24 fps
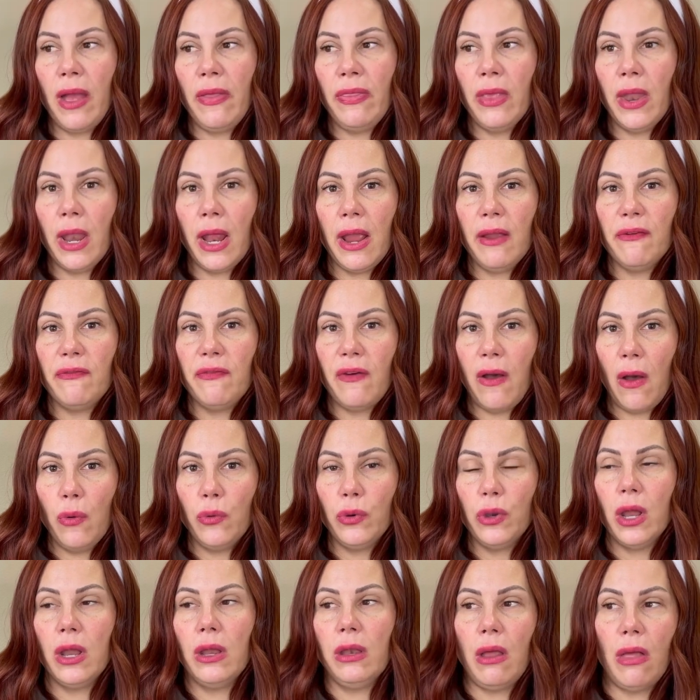And then I
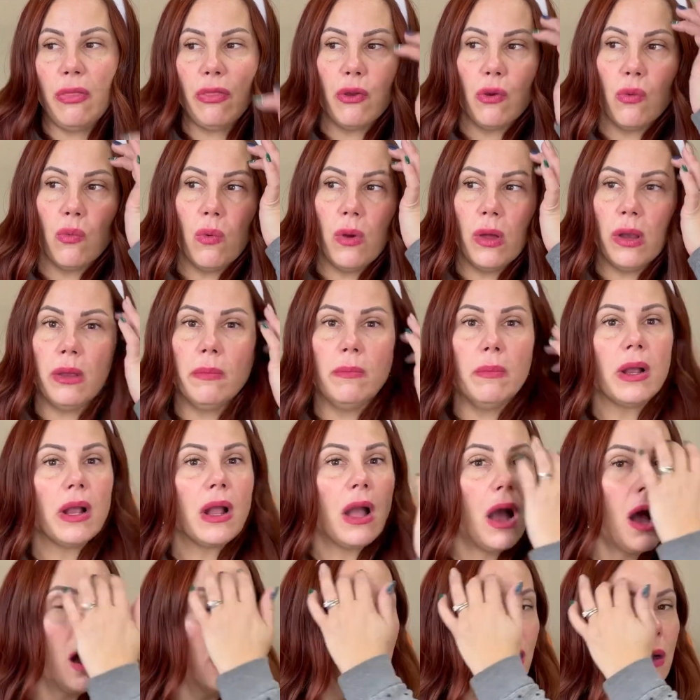found another one on
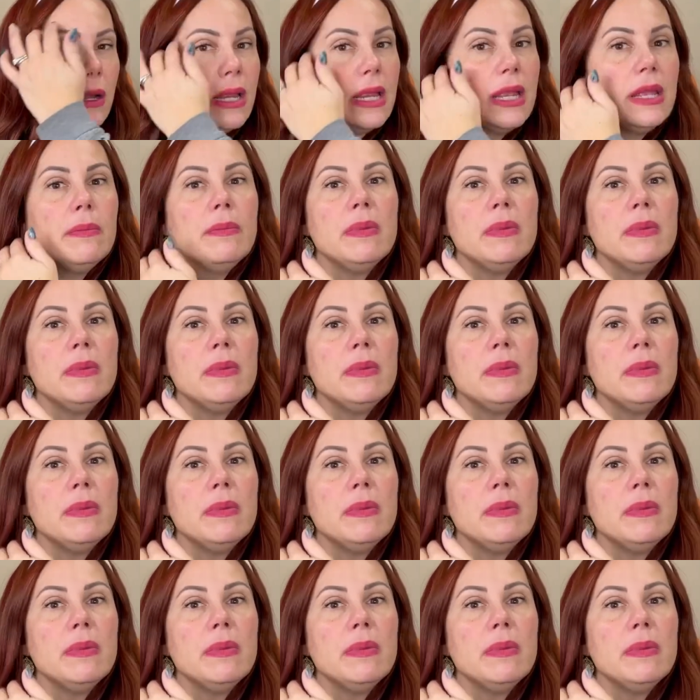Mercari